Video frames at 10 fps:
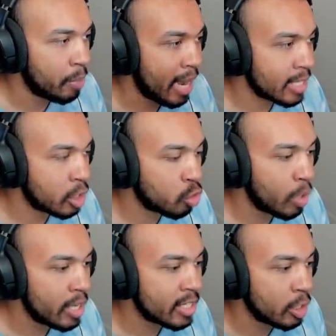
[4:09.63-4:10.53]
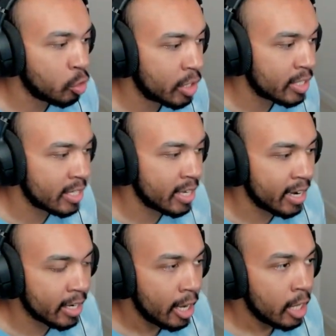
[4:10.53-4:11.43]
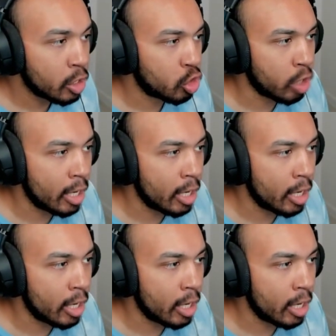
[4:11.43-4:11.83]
passageways that you could take to try